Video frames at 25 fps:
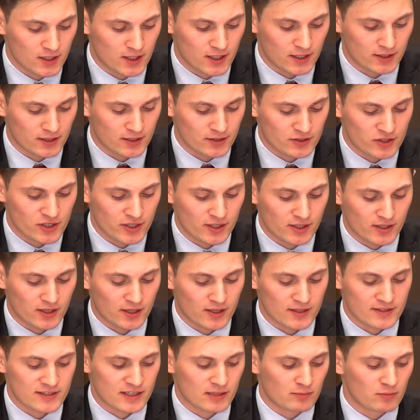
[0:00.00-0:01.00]
at the
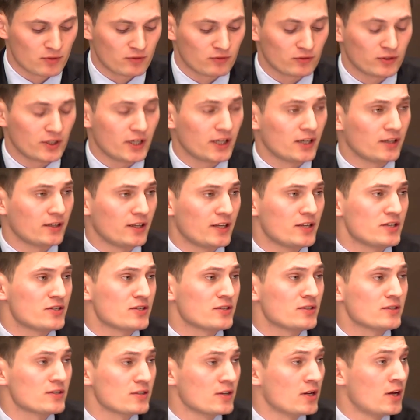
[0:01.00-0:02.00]
General Assembly of the United
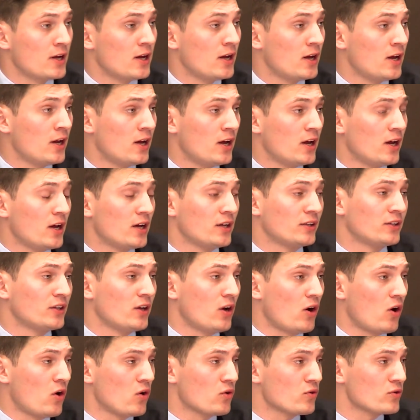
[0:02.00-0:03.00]
Nations in
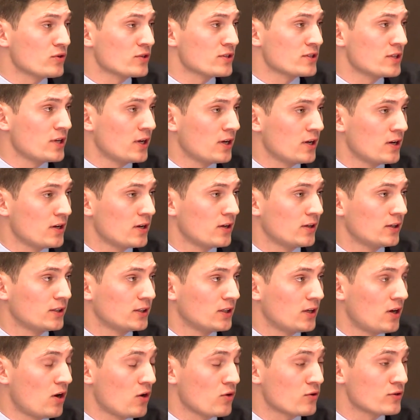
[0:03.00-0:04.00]
August
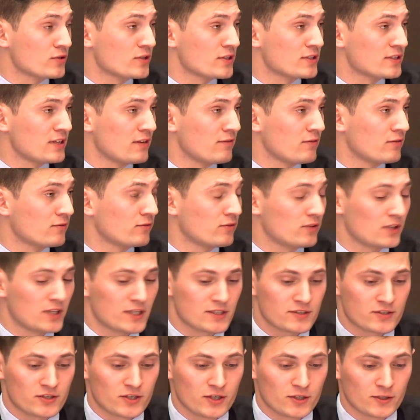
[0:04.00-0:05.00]
the 7th
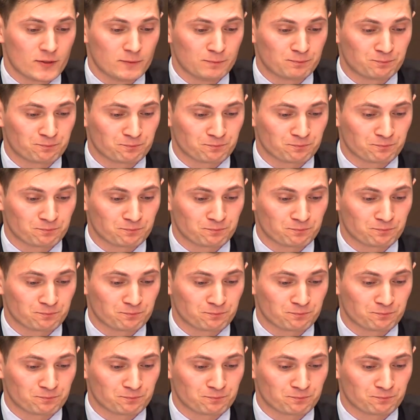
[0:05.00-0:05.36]
last year.